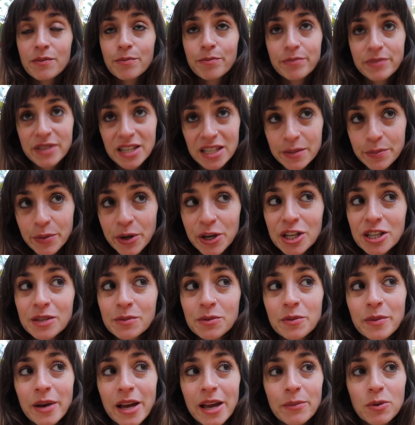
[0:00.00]

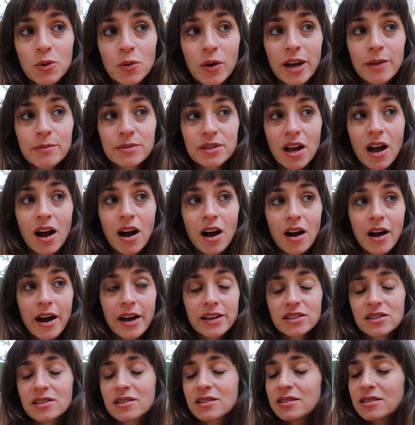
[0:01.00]
Disposable baby wipes
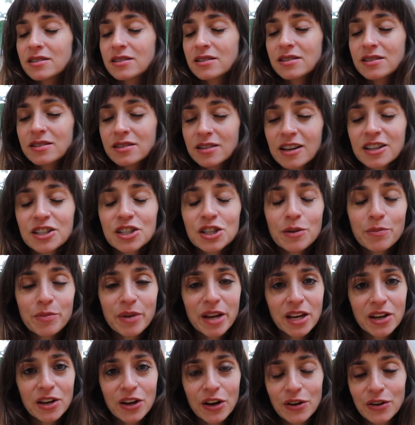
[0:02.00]
are just such a
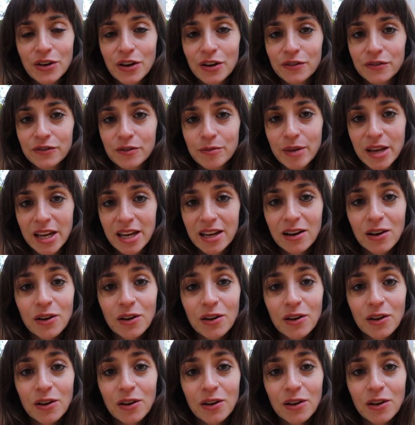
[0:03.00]
big no-no for me.